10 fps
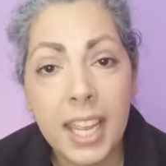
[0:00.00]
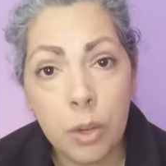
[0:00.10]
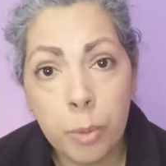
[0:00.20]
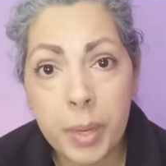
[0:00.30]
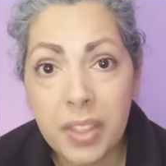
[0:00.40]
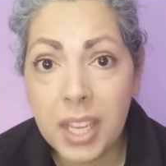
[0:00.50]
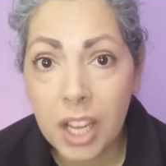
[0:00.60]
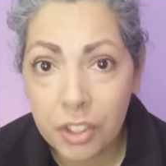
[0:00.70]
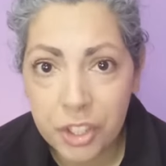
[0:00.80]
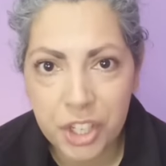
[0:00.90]
it would be the
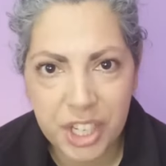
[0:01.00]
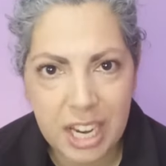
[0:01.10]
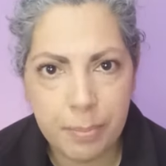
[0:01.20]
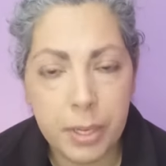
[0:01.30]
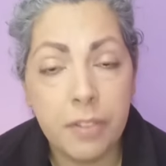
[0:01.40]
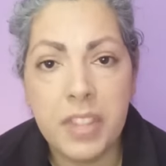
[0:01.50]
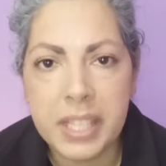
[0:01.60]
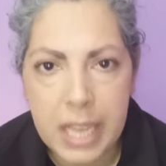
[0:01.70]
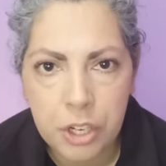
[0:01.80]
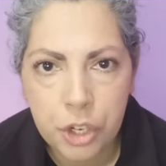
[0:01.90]
understatement of the
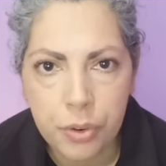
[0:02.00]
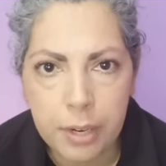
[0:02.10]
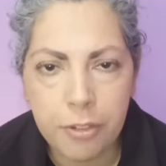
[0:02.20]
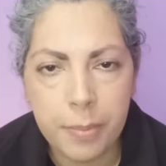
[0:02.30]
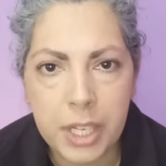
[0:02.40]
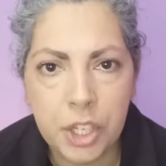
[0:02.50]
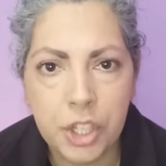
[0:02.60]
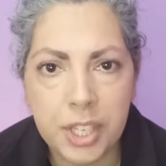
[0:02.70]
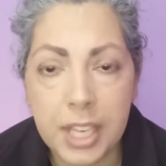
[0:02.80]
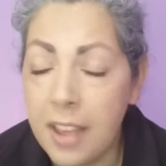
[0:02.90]
century for me to
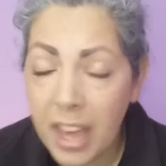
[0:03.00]
just say,